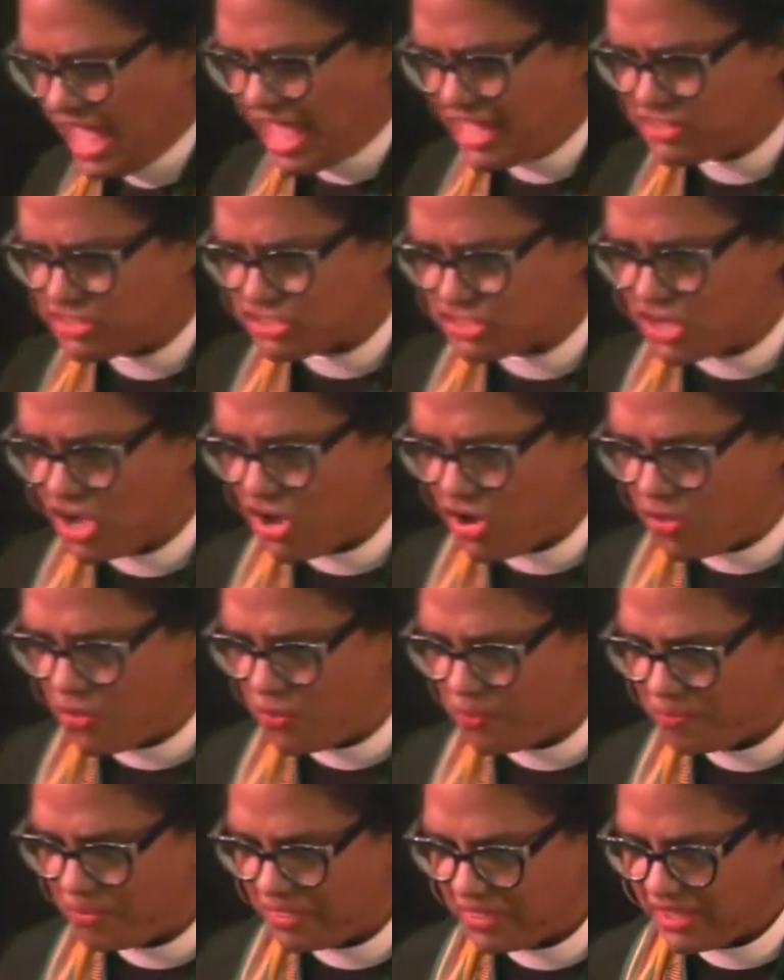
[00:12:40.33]
And
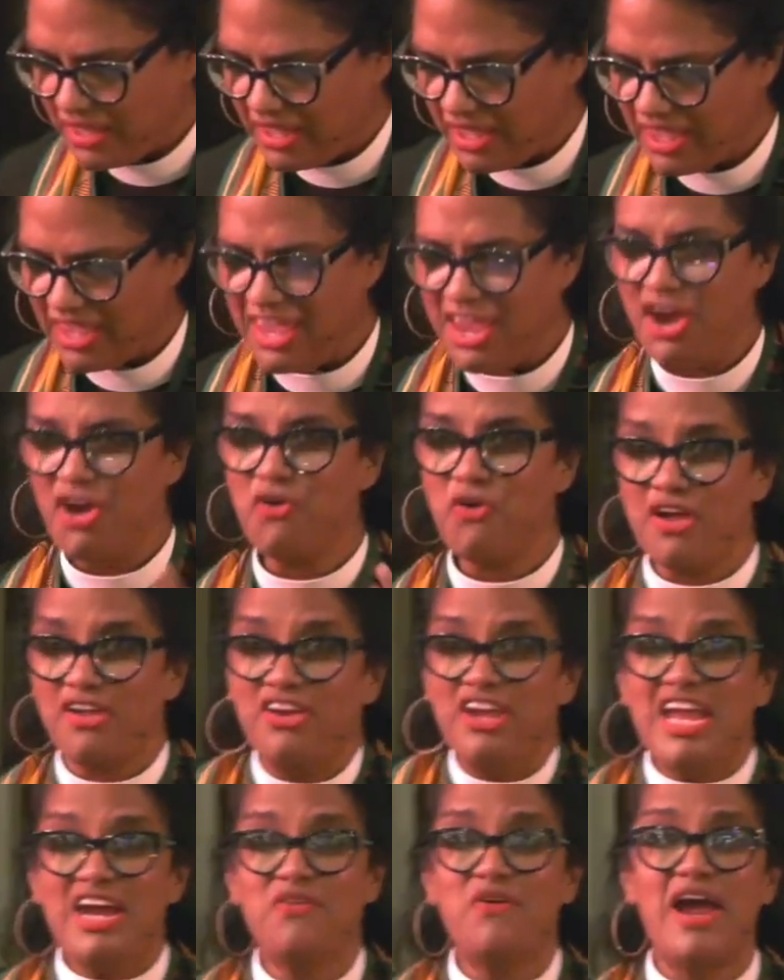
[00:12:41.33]
so
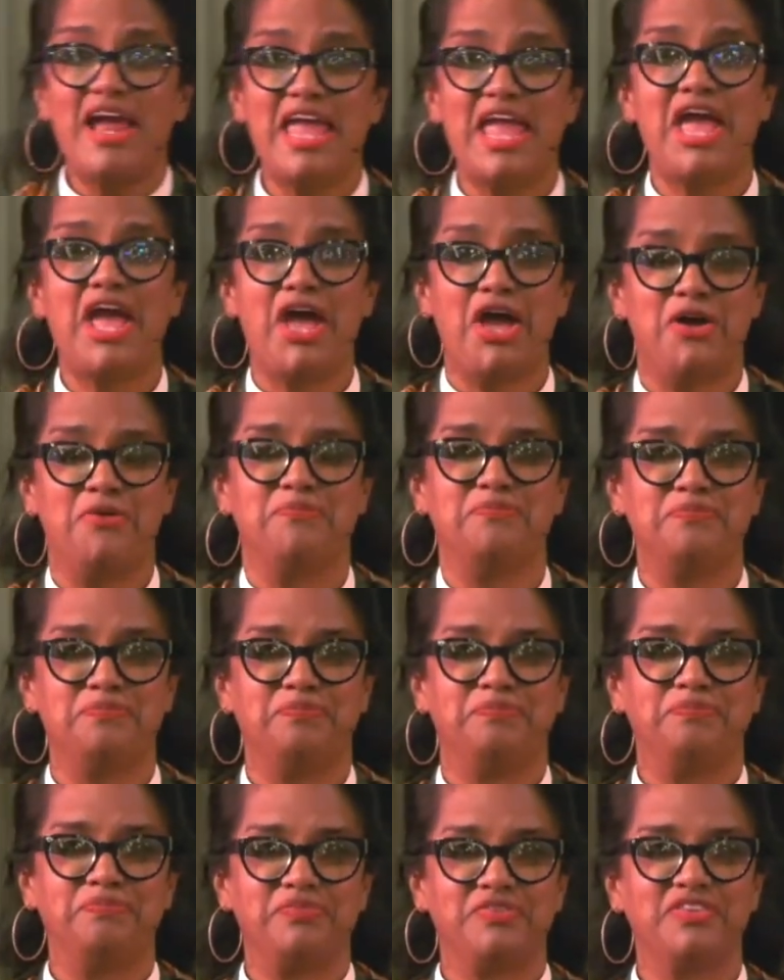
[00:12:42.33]
here I am
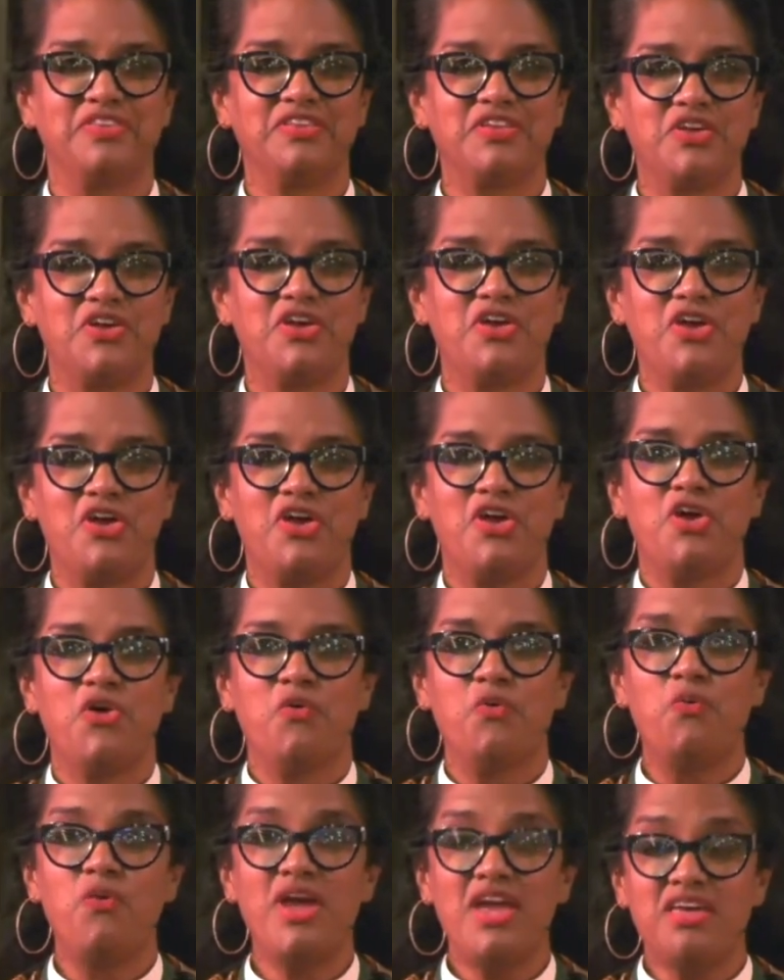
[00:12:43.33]

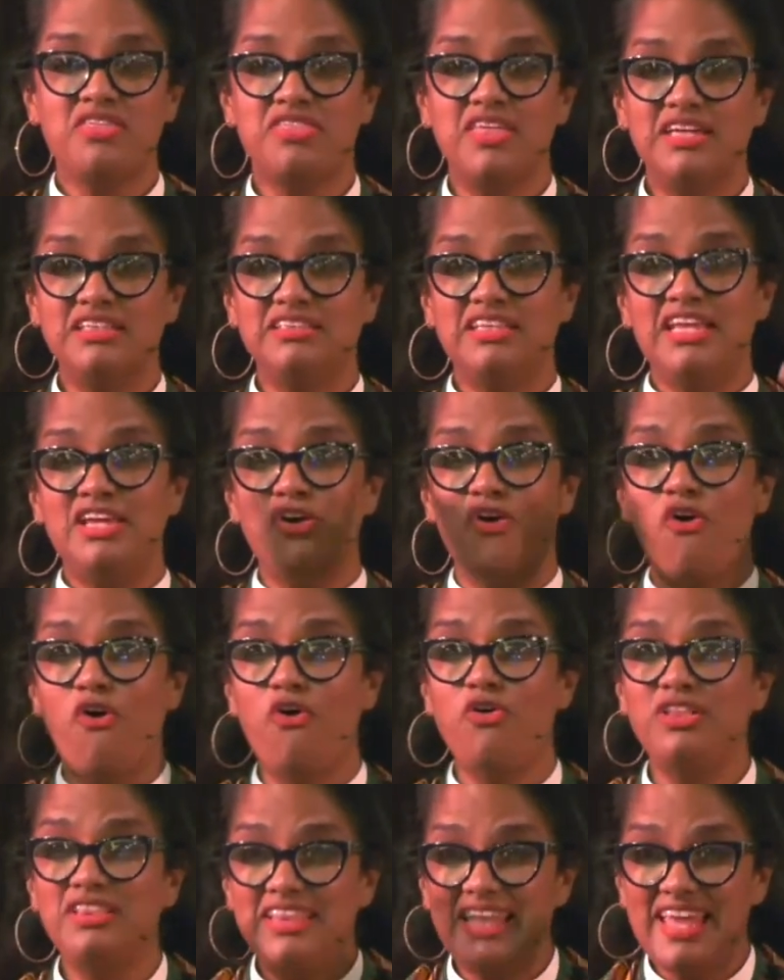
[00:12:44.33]
with the
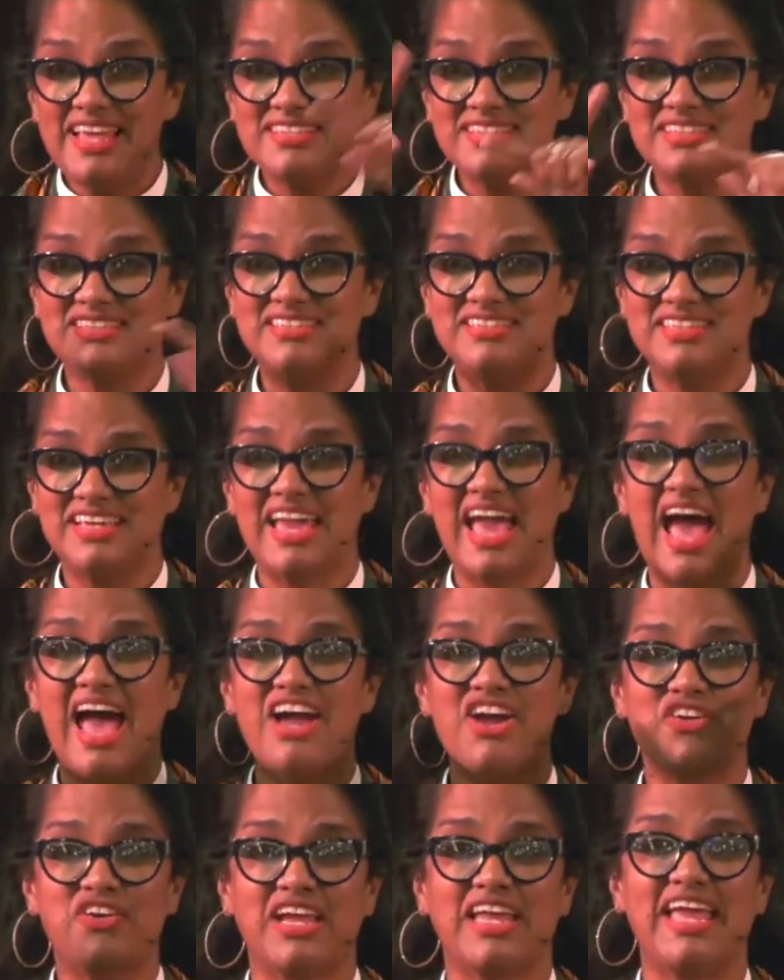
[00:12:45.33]
oldest
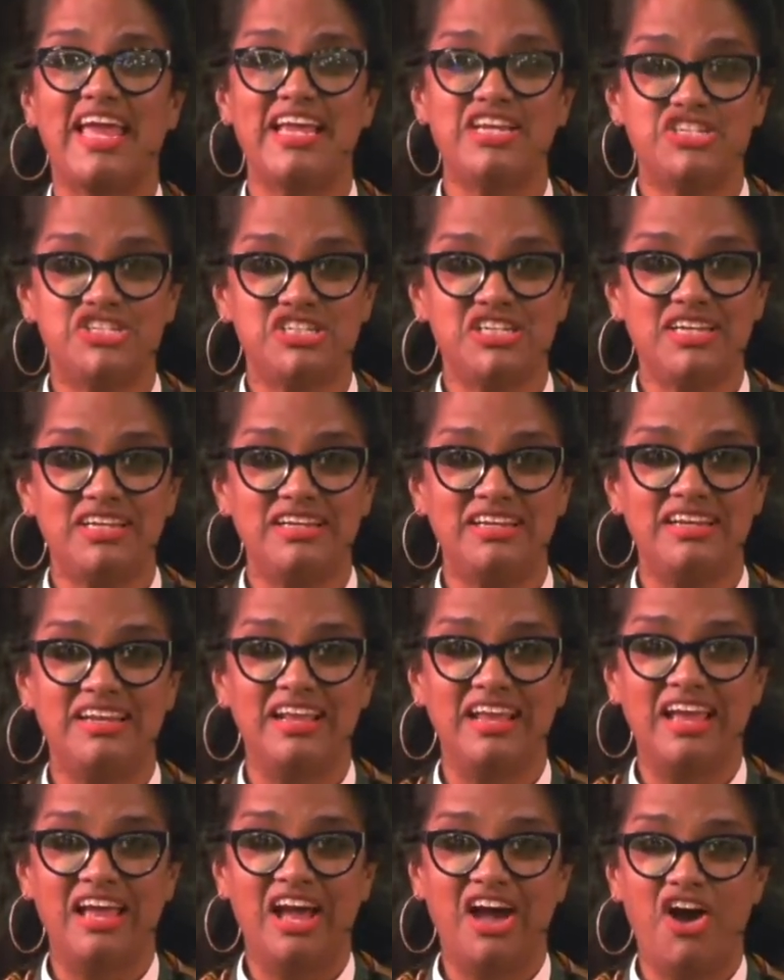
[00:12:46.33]
congregation
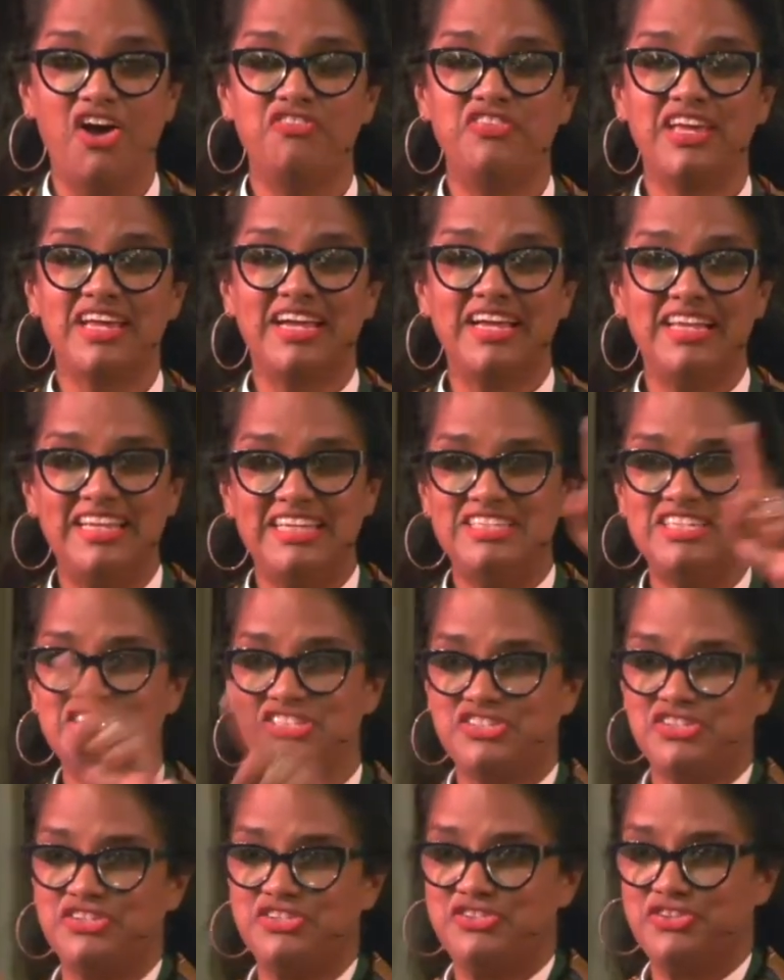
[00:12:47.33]
of the
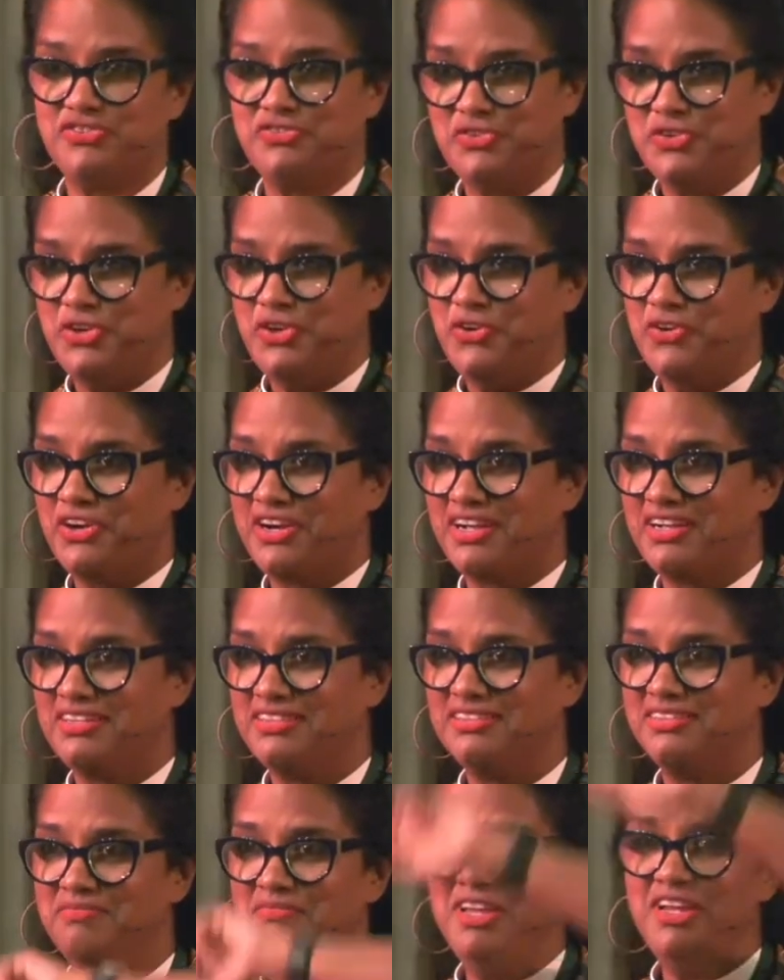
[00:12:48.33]
Collegiate Church of New York,
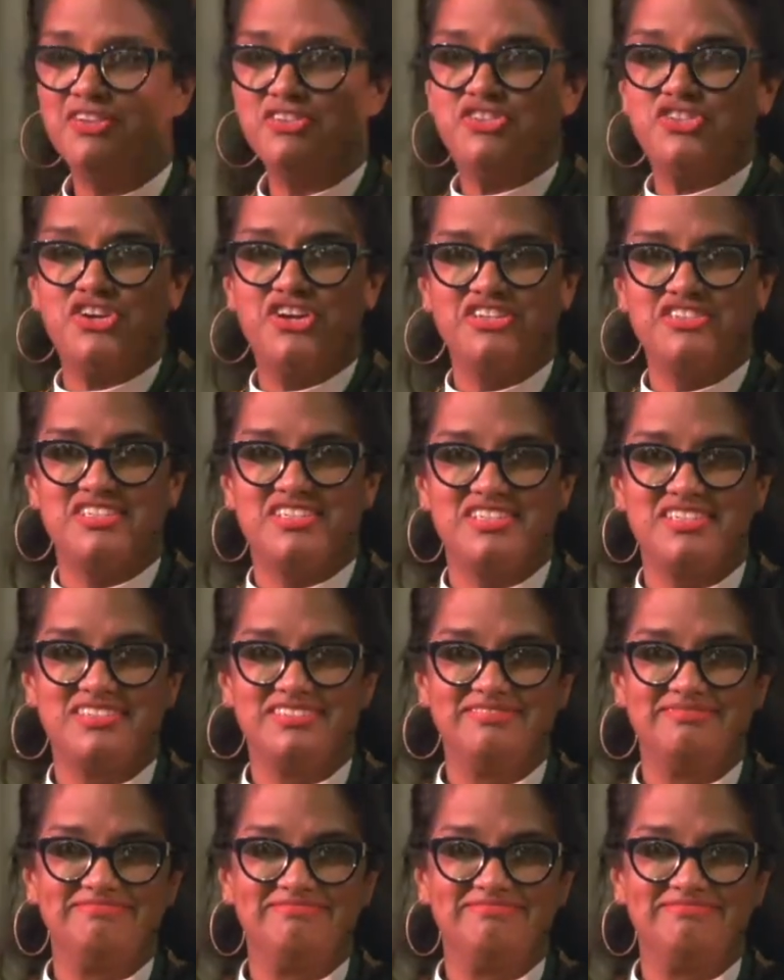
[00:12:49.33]
Middle Church.